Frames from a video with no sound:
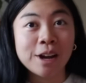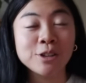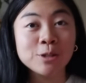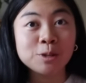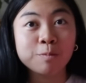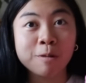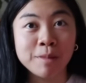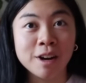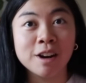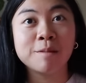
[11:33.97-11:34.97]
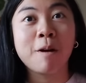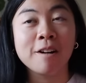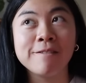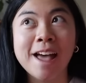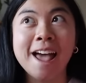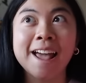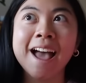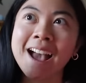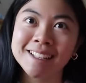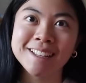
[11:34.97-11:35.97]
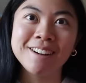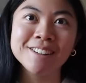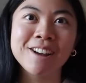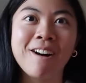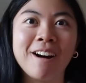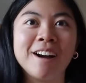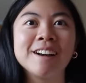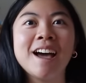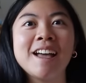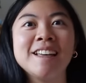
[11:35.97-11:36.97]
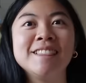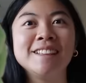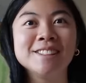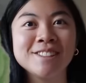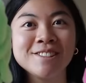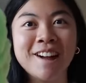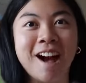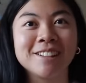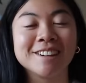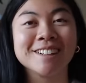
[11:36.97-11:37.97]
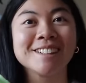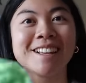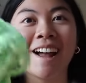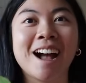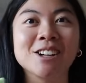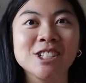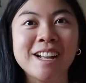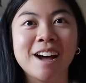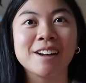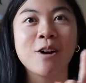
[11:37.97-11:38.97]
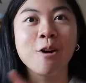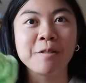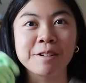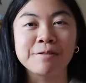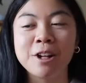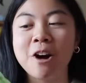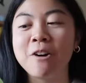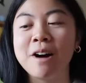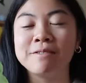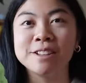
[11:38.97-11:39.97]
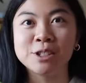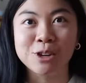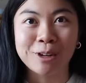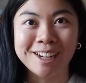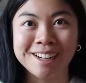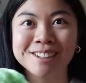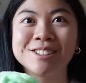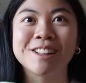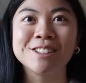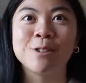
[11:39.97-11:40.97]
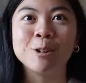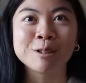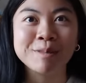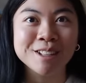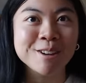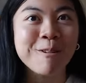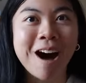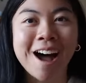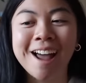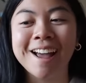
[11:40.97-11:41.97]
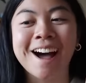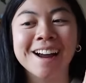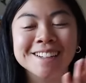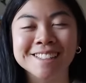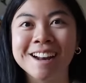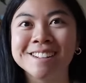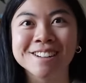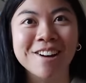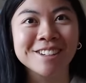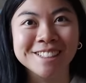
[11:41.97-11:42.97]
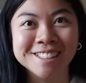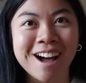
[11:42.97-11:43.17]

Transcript: I used Premier Parfait XL yarn in these two colors. I actually had overflow of this green, so that's ultimately why I decided to go with these